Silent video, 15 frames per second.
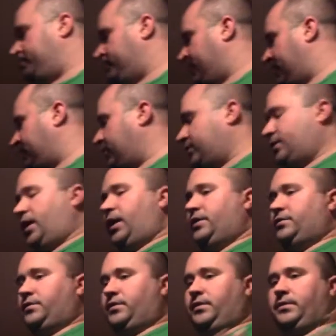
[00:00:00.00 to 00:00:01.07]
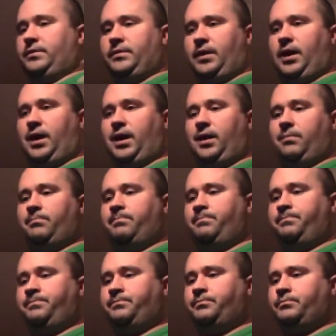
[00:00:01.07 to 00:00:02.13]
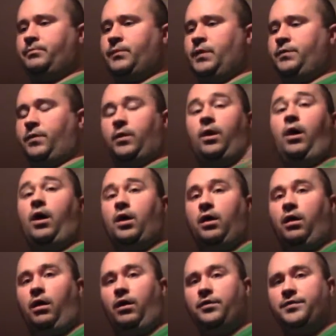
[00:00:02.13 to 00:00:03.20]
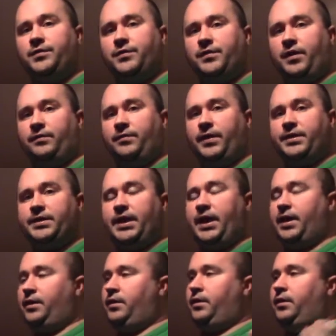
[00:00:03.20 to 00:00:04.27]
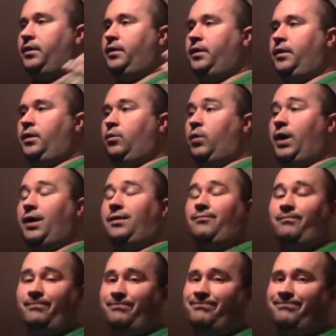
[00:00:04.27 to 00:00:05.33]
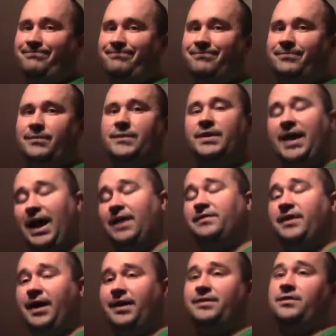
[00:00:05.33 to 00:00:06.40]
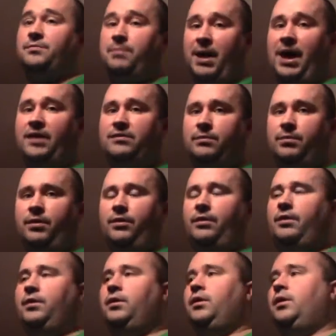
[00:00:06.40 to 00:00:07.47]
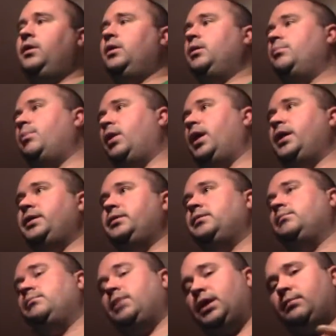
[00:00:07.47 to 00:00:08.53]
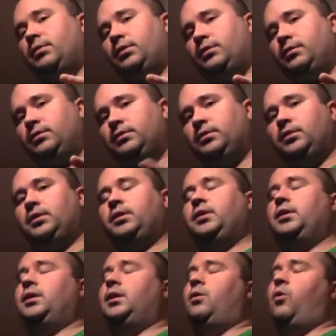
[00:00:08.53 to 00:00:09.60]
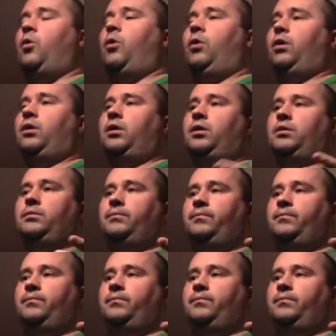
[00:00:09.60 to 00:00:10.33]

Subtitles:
This is nice for long hauls and stuff like that, where contact is possible, but minimal, or